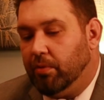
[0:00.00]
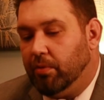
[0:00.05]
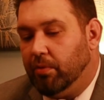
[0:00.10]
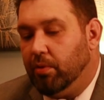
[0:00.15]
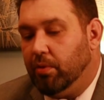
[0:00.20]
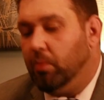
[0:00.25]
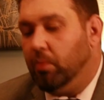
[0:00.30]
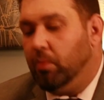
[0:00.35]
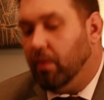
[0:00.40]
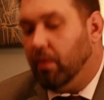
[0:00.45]

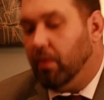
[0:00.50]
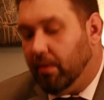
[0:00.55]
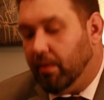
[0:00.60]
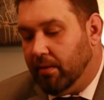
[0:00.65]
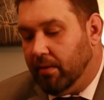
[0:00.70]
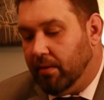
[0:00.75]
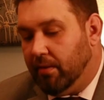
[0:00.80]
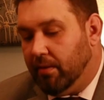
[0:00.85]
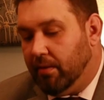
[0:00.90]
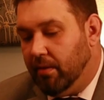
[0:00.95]
to
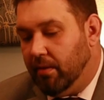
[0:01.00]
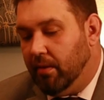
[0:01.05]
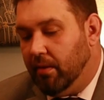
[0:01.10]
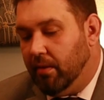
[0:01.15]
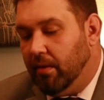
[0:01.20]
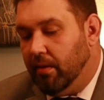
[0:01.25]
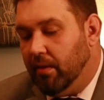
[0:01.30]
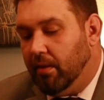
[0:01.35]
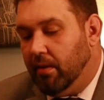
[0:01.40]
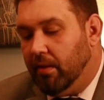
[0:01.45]
walk,
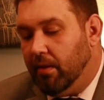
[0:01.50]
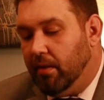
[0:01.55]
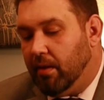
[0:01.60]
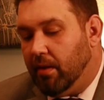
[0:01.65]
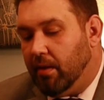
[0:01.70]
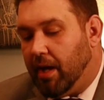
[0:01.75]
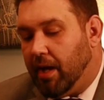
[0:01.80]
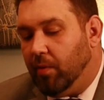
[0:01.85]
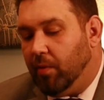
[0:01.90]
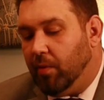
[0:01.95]

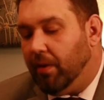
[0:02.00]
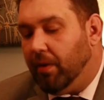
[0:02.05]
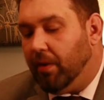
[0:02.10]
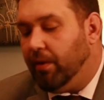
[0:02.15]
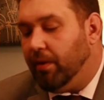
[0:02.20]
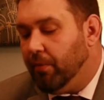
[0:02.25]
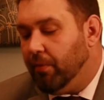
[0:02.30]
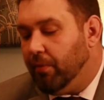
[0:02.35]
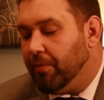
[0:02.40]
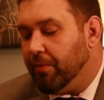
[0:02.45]
I want to
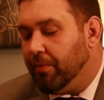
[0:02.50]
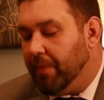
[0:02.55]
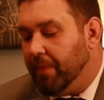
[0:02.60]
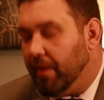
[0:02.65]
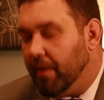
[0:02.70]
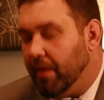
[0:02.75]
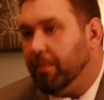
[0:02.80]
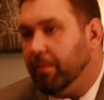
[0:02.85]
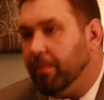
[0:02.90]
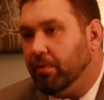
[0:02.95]
know from
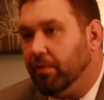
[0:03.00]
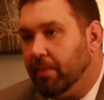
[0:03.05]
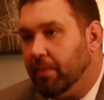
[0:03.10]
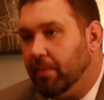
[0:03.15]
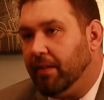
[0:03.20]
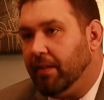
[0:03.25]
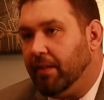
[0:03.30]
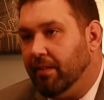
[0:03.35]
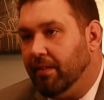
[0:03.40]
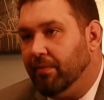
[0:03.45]
their
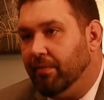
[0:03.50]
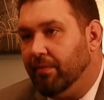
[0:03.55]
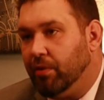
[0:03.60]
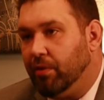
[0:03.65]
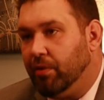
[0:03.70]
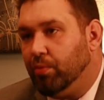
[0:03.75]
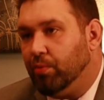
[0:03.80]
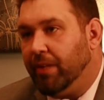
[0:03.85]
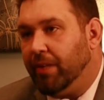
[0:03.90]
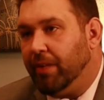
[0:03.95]
perspective:
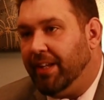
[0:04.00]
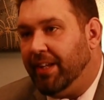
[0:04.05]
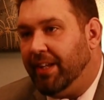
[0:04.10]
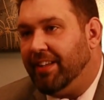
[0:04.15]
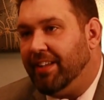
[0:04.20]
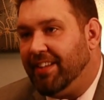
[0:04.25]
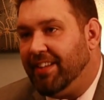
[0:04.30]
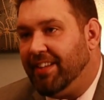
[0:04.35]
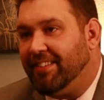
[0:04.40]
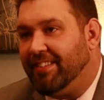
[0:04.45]
Does reading
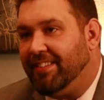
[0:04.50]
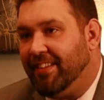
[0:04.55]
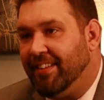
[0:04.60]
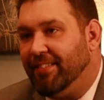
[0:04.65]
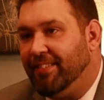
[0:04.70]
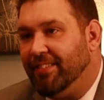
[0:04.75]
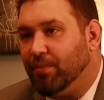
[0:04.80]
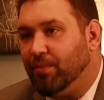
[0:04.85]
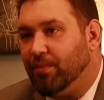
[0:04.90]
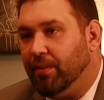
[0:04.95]
that
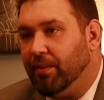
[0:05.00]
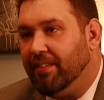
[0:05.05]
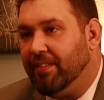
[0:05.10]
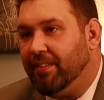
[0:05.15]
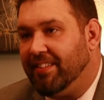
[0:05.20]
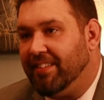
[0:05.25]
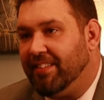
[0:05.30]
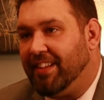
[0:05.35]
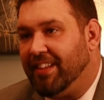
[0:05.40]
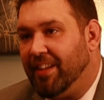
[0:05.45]
sentence really
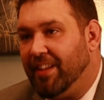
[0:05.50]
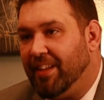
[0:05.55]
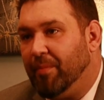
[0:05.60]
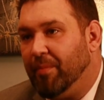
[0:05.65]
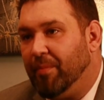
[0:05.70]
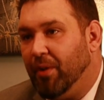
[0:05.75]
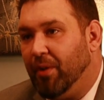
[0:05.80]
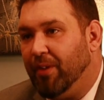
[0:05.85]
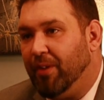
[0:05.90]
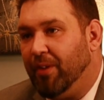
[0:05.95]
set Make them,
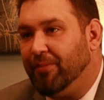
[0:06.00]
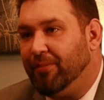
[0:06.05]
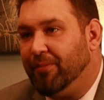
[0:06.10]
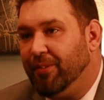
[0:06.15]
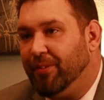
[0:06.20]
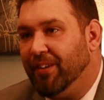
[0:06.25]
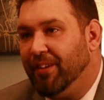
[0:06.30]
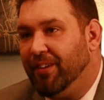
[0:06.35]
them feel off? like they are